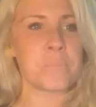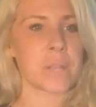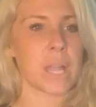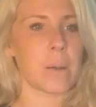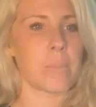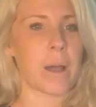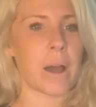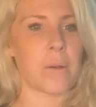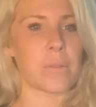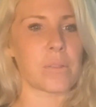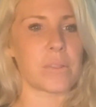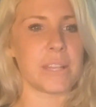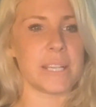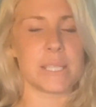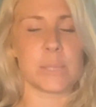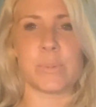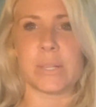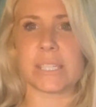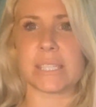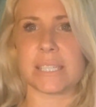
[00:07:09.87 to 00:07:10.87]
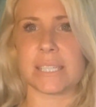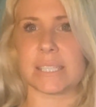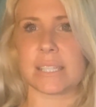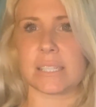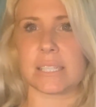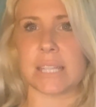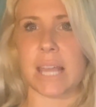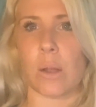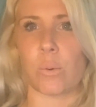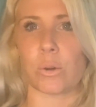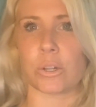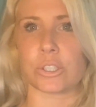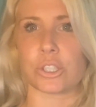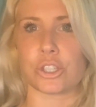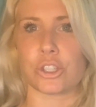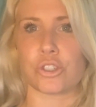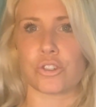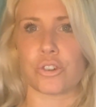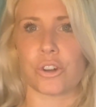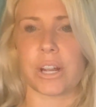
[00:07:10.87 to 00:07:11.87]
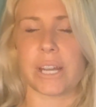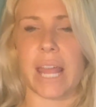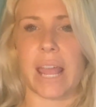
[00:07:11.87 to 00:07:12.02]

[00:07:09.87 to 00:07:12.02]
about these businesses that were destroyed.